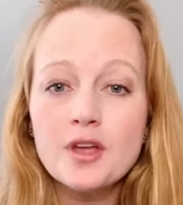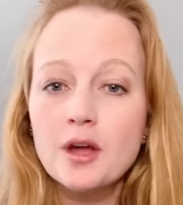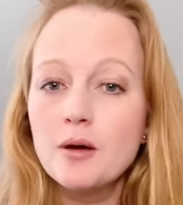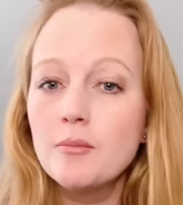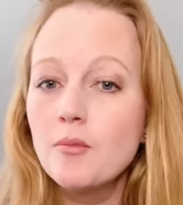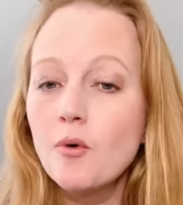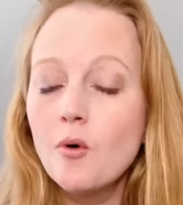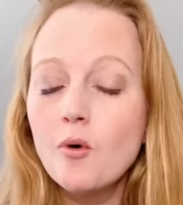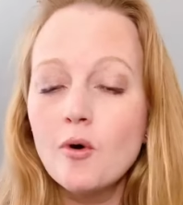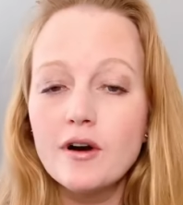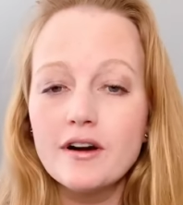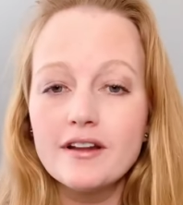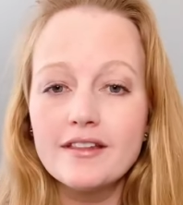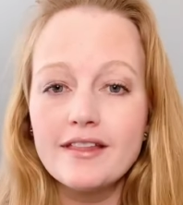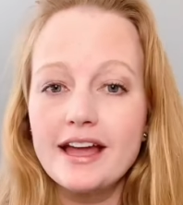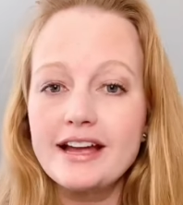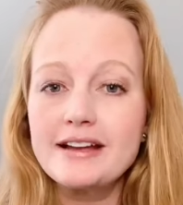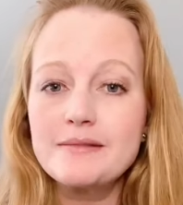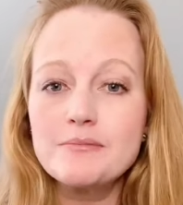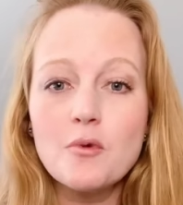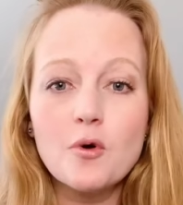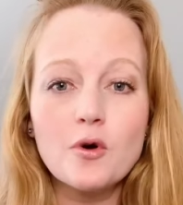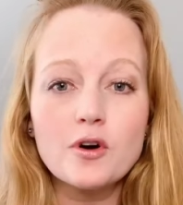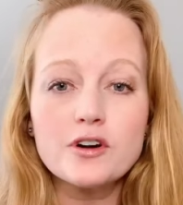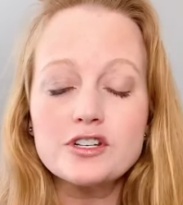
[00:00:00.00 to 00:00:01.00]
more
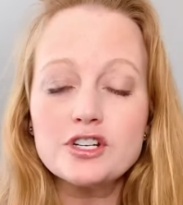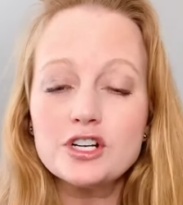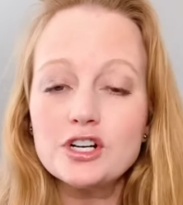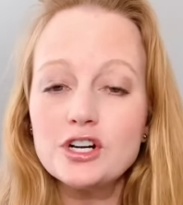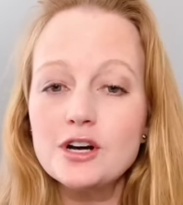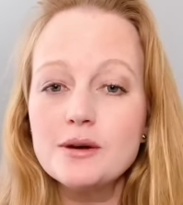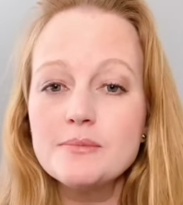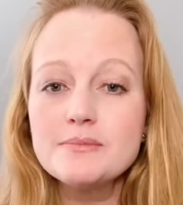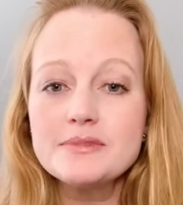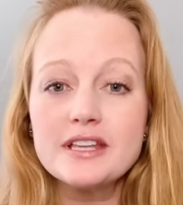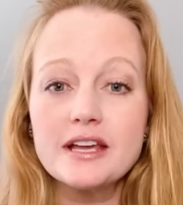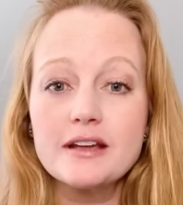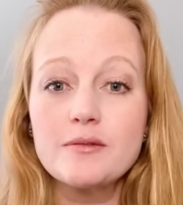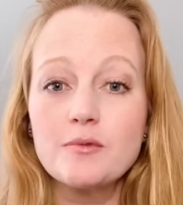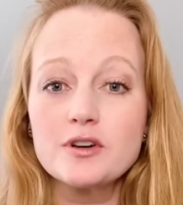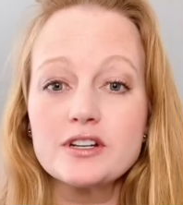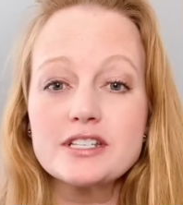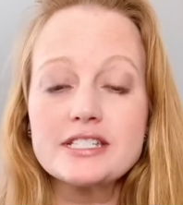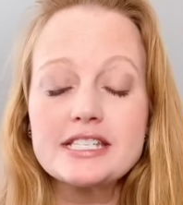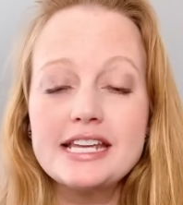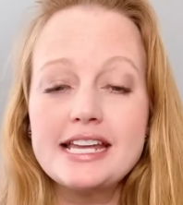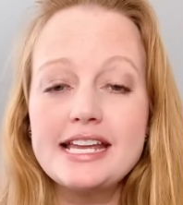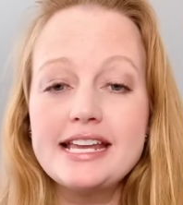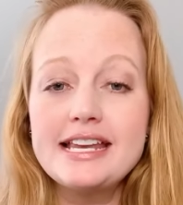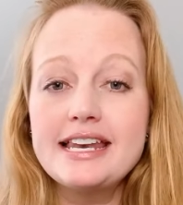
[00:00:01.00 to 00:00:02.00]
like more terms that we're
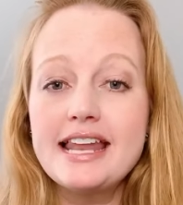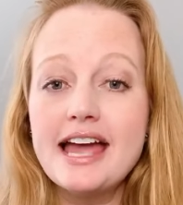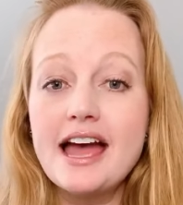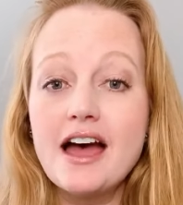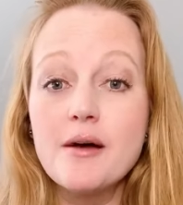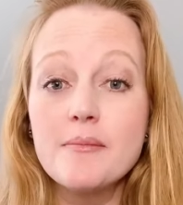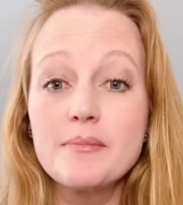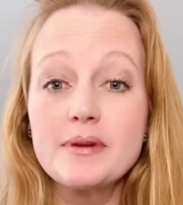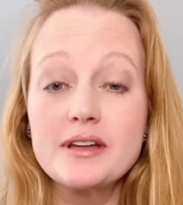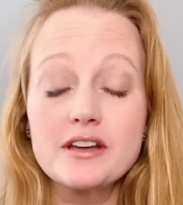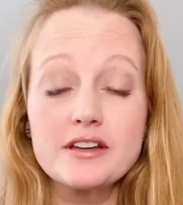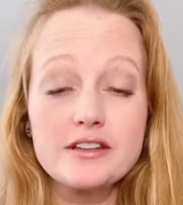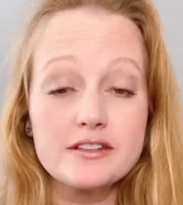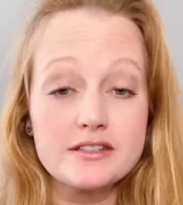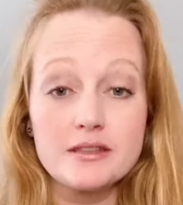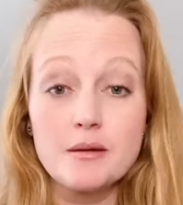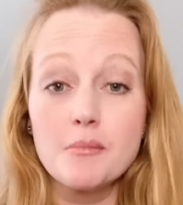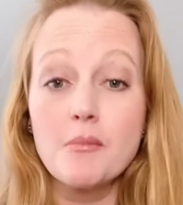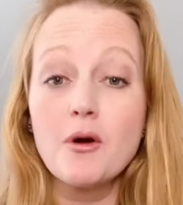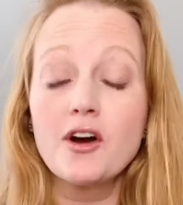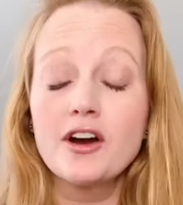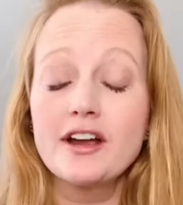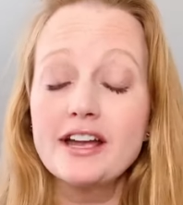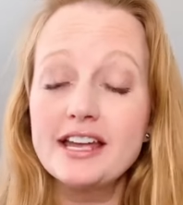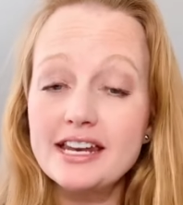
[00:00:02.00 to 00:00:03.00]
seeing now because the
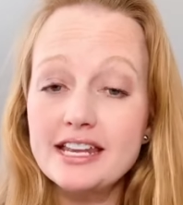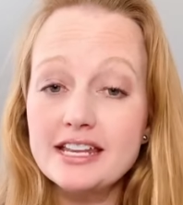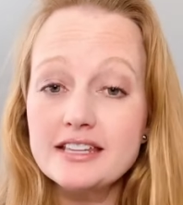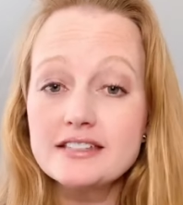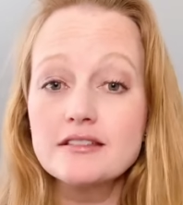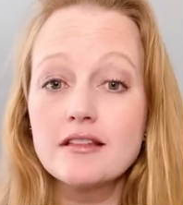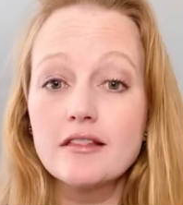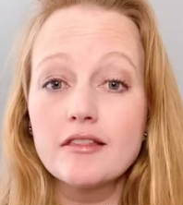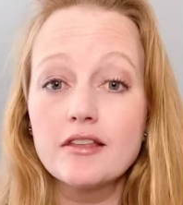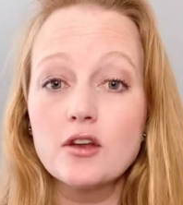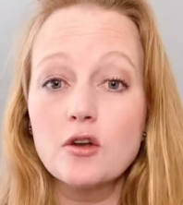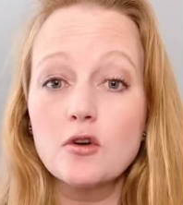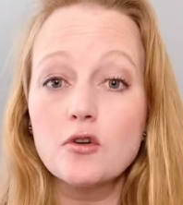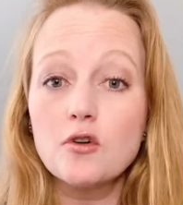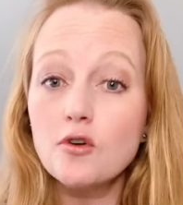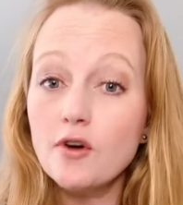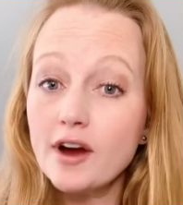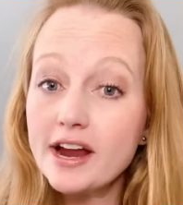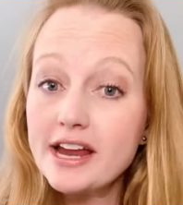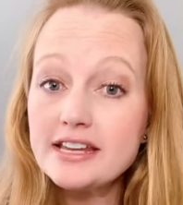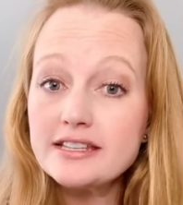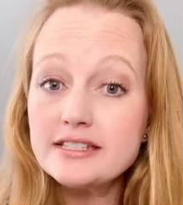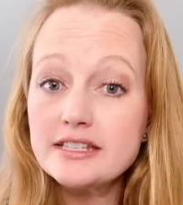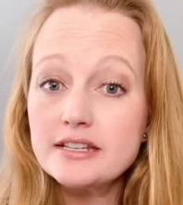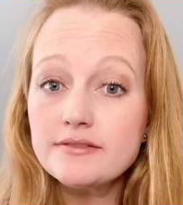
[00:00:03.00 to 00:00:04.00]
market is a little
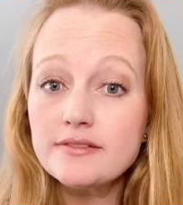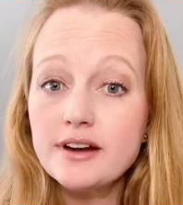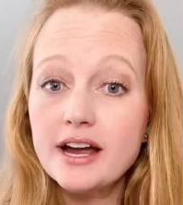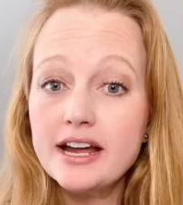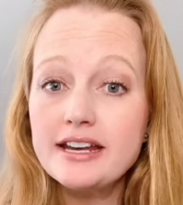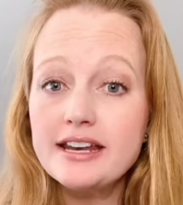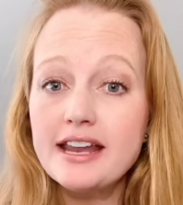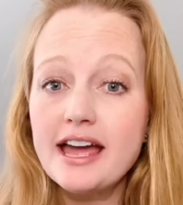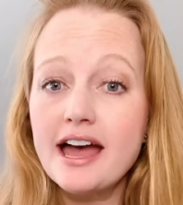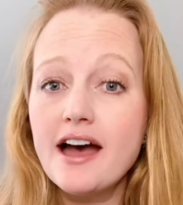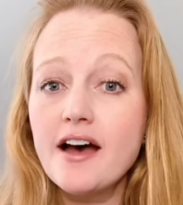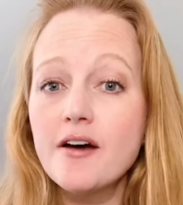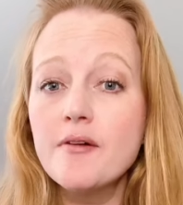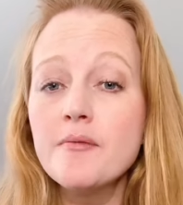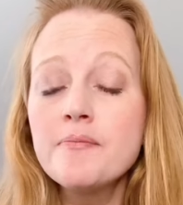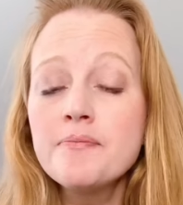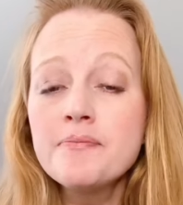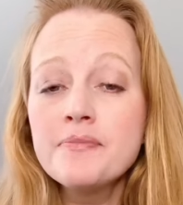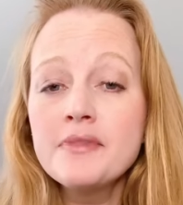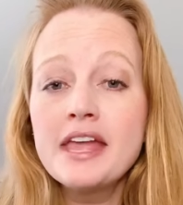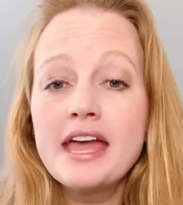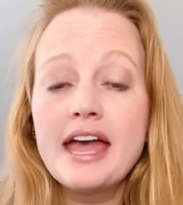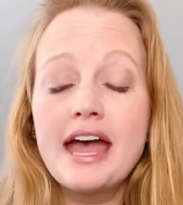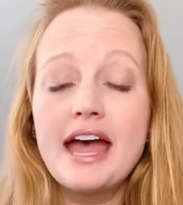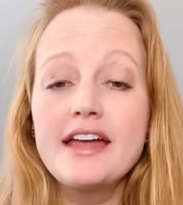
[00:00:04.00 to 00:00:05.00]
crazy right now
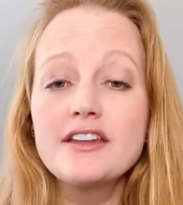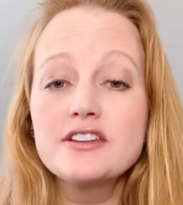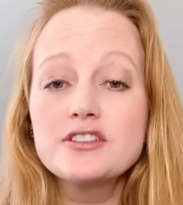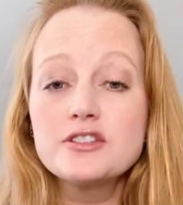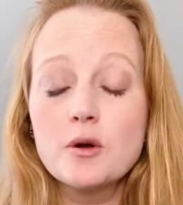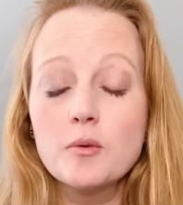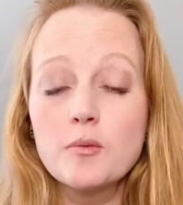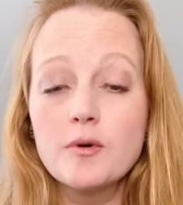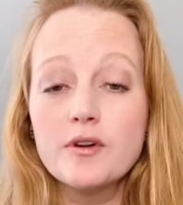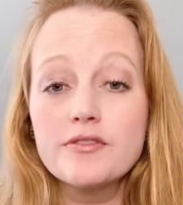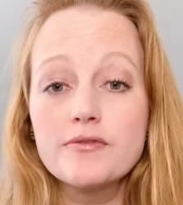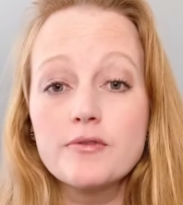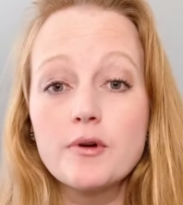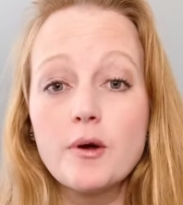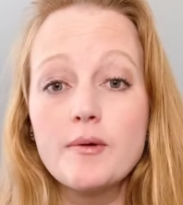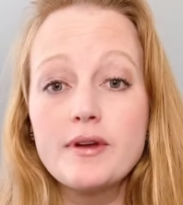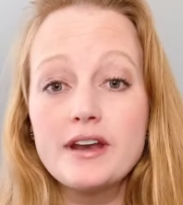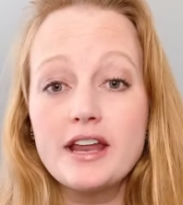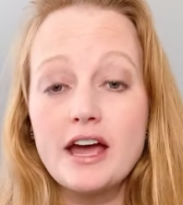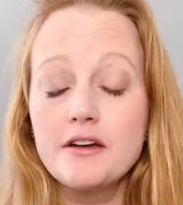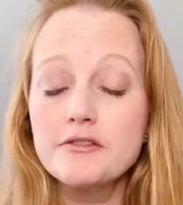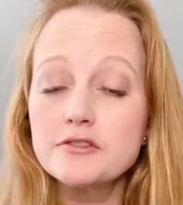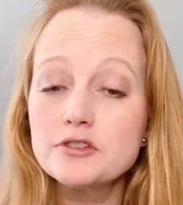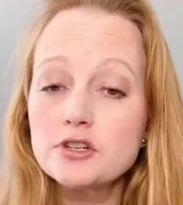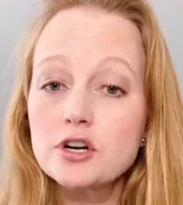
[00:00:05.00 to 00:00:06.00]
and so we're throwing
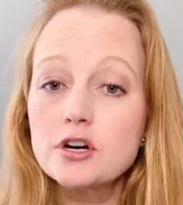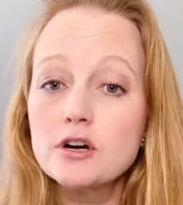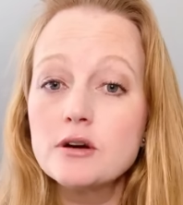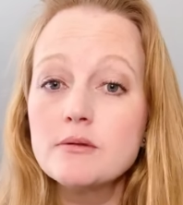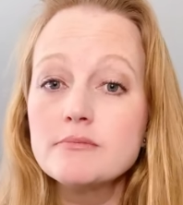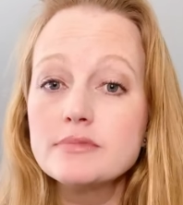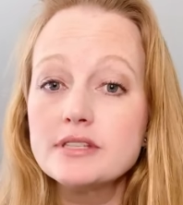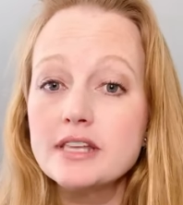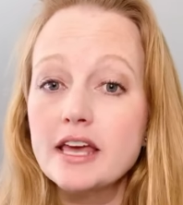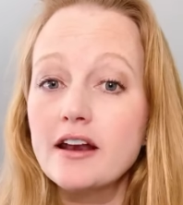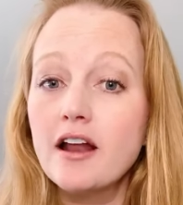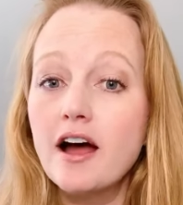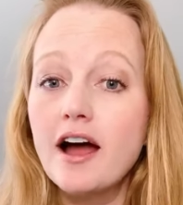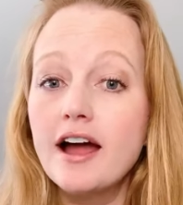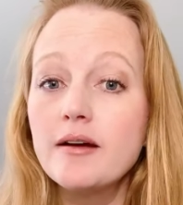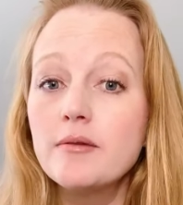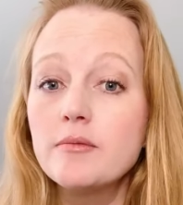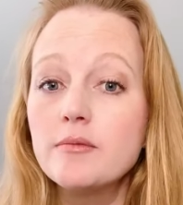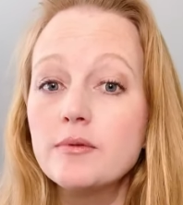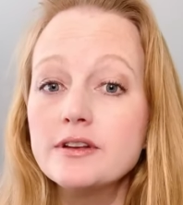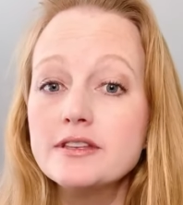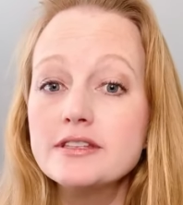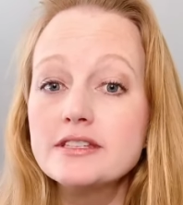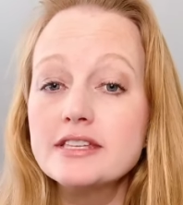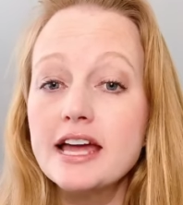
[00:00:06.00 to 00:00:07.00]
out terms that I
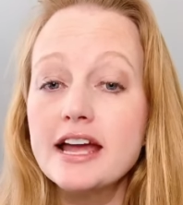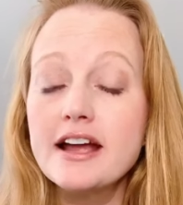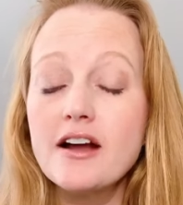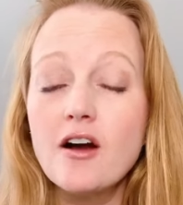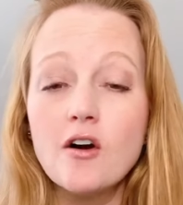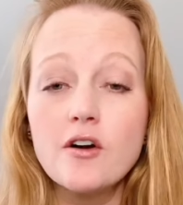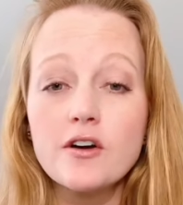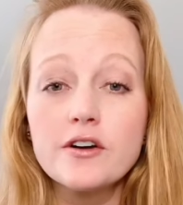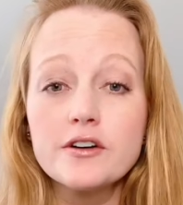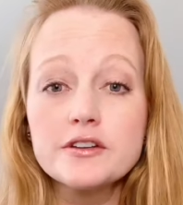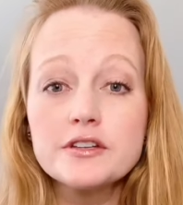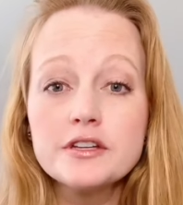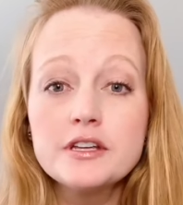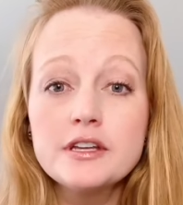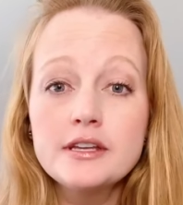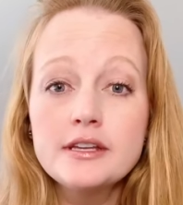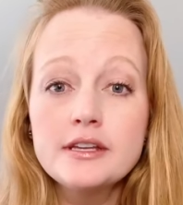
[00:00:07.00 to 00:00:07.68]
would say aren't